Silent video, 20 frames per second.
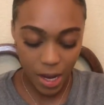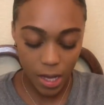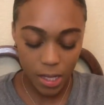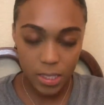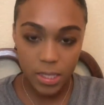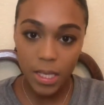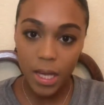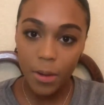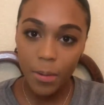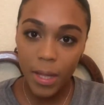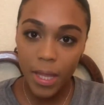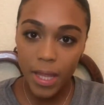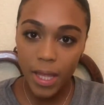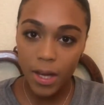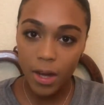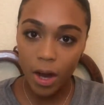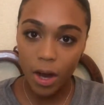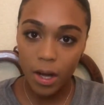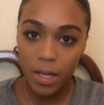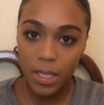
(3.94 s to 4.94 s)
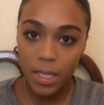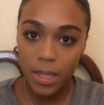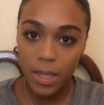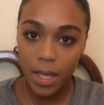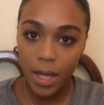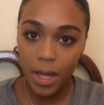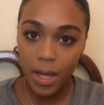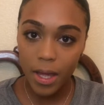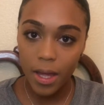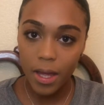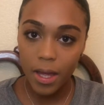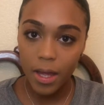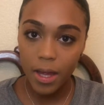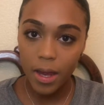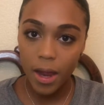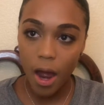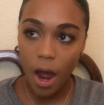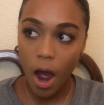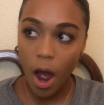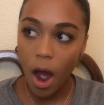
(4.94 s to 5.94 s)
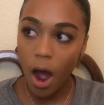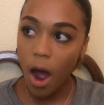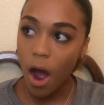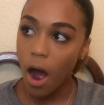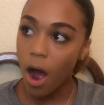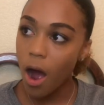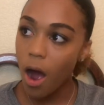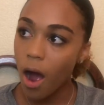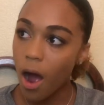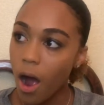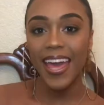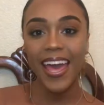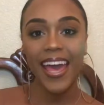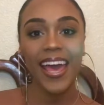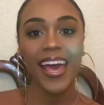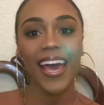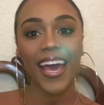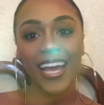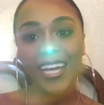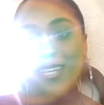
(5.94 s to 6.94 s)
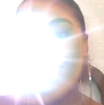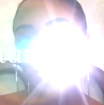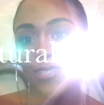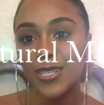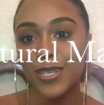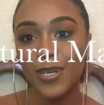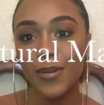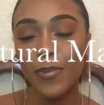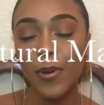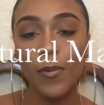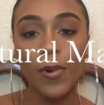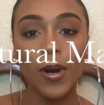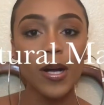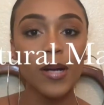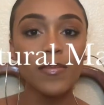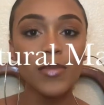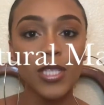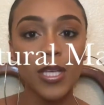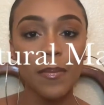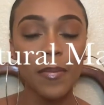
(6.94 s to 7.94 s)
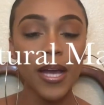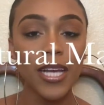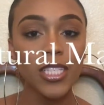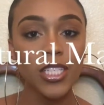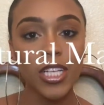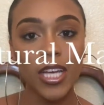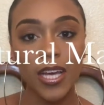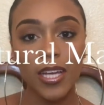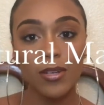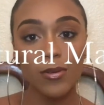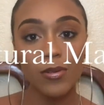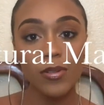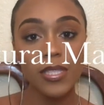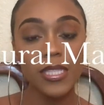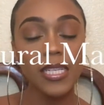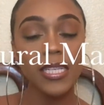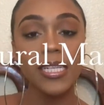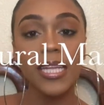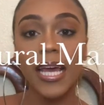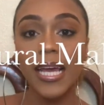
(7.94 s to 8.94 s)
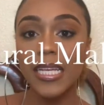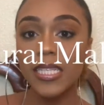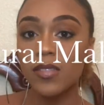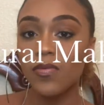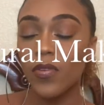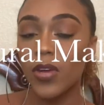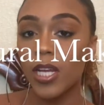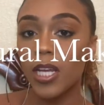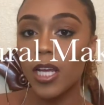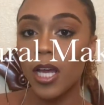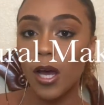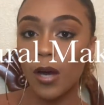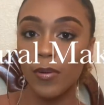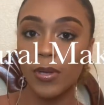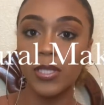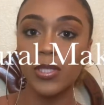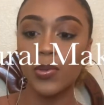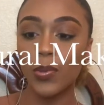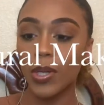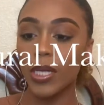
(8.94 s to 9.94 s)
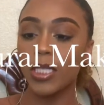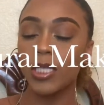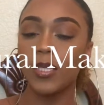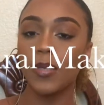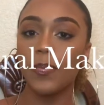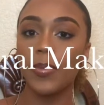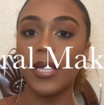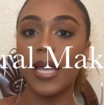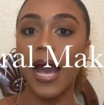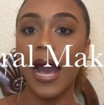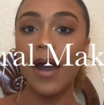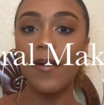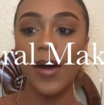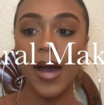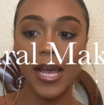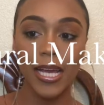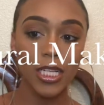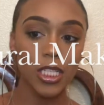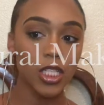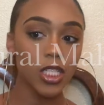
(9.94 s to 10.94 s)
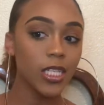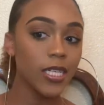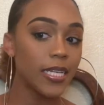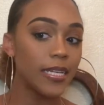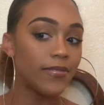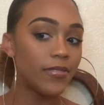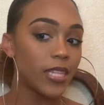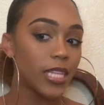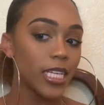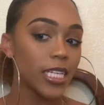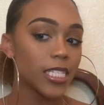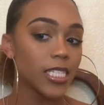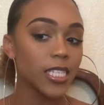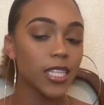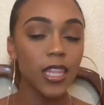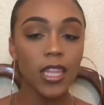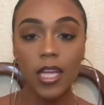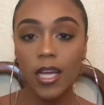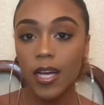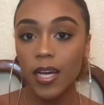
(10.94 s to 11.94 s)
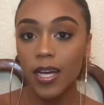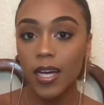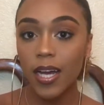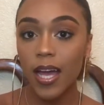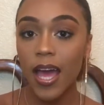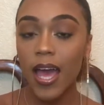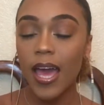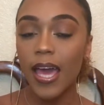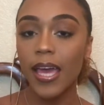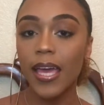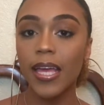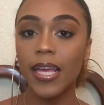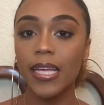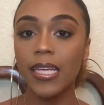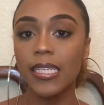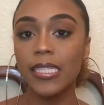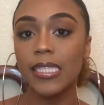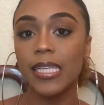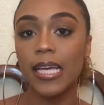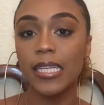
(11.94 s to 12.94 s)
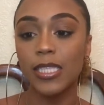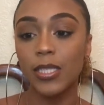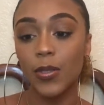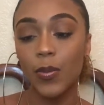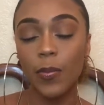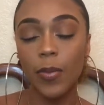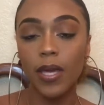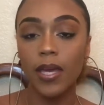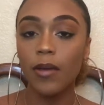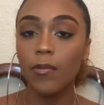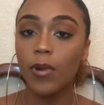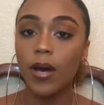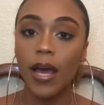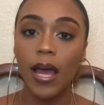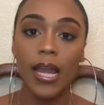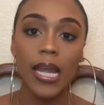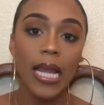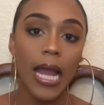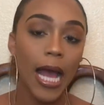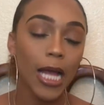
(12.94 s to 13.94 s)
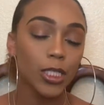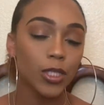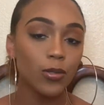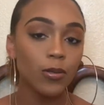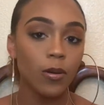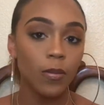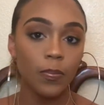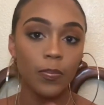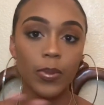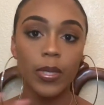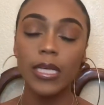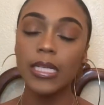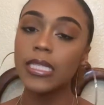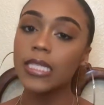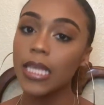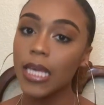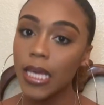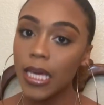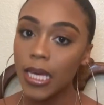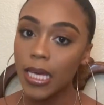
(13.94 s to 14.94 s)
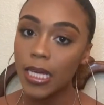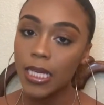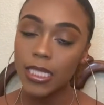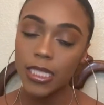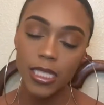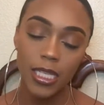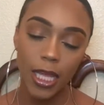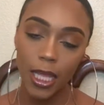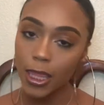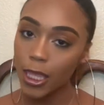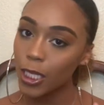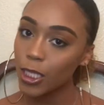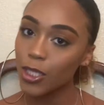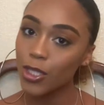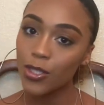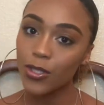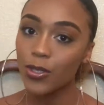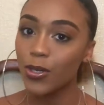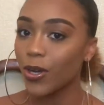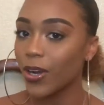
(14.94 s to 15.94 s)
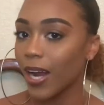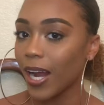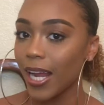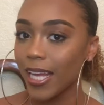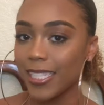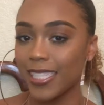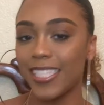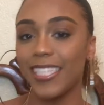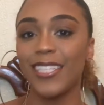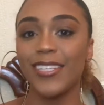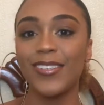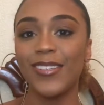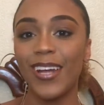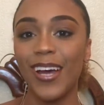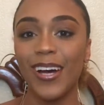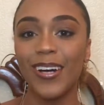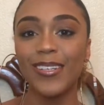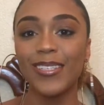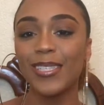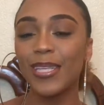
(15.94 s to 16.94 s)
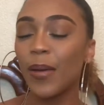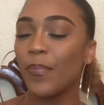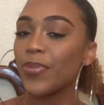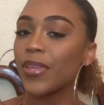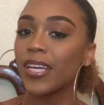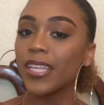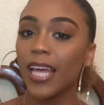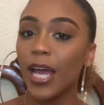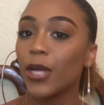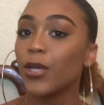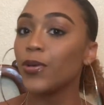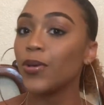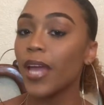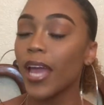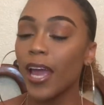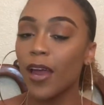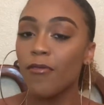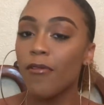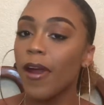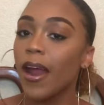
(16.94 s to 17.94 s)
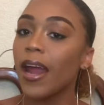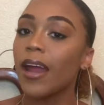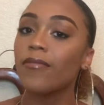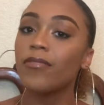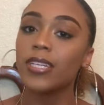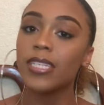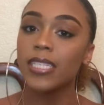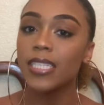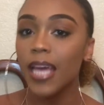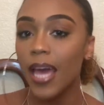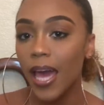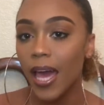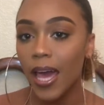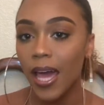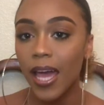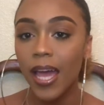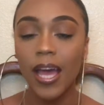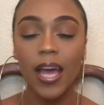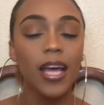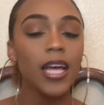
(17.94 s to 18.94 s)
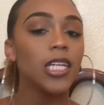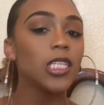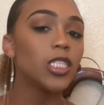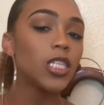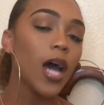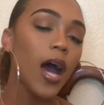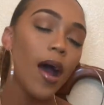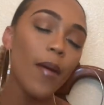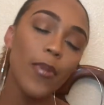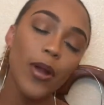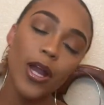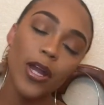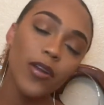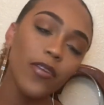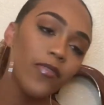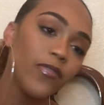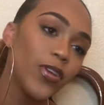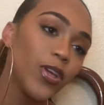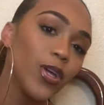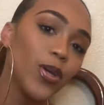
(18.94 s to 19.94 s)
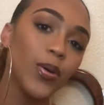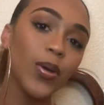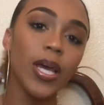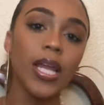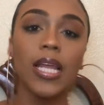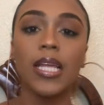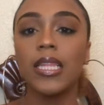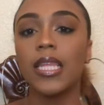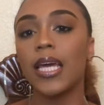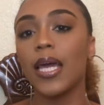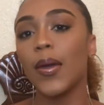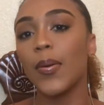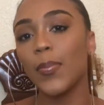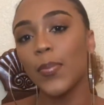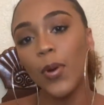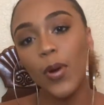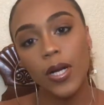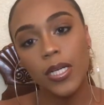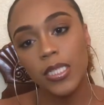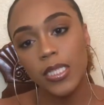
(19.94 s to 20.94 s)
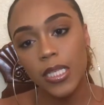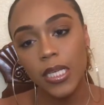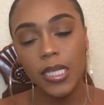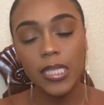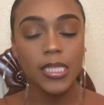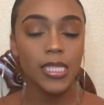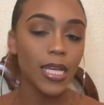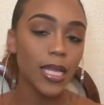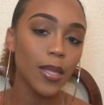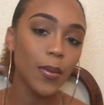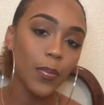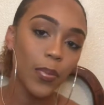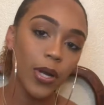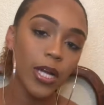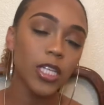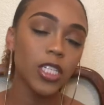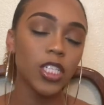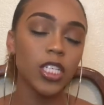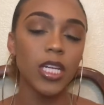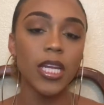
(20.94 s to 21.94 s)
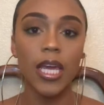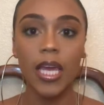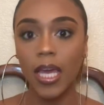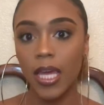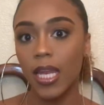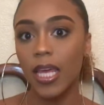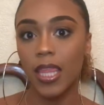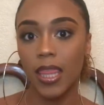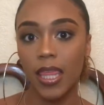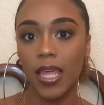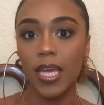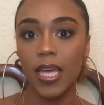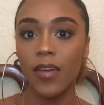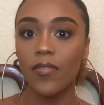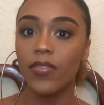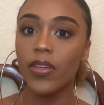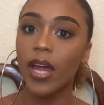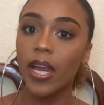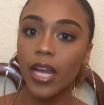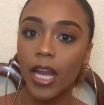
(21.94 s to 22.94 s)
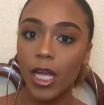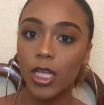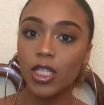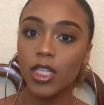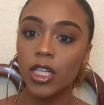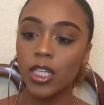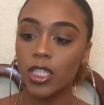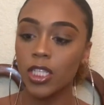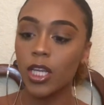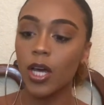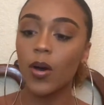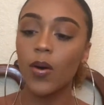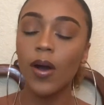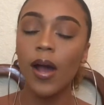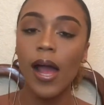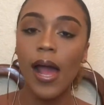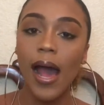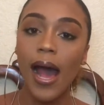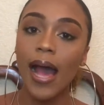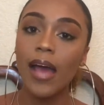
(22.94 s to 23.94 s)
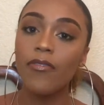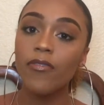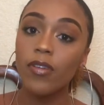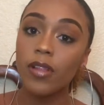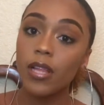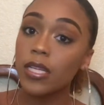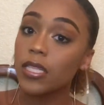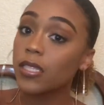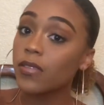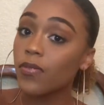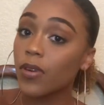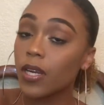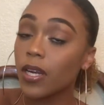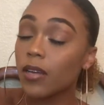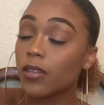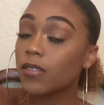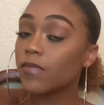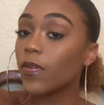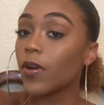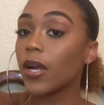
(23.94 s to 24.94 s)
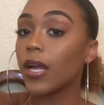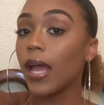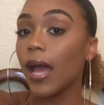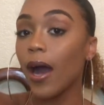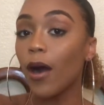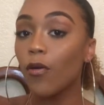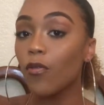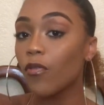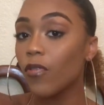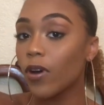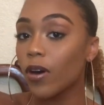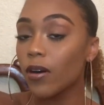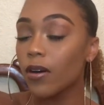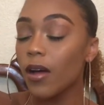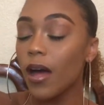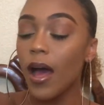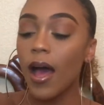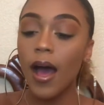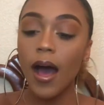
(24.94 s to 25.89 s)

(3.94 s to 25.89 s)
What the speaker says: Is that what they call it that? Hey YouTube, and welcome to my channel. Today's video is going to be how I achieved this look. It is to me what a natural beat is, nothing too crazy, you know, something that you can wear every day, job interview, anything important, celebration, anything of that nature. So I feel like this video is very helpful.